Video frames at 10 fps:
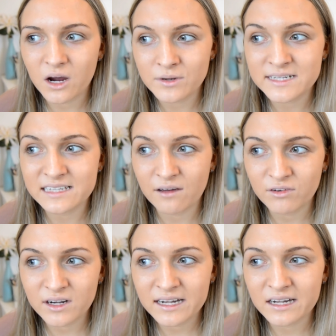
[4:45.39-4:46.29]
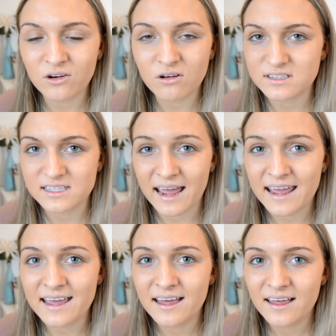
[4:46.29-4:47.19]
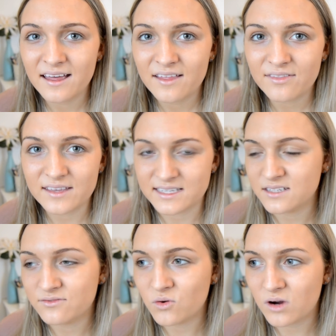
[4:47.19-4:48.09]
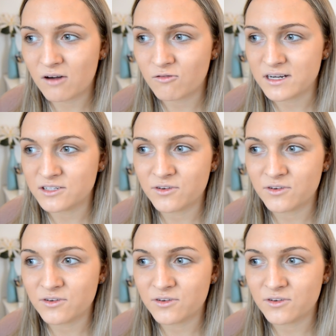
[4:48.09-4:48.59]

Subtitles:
I would definitely not say this is full coverage.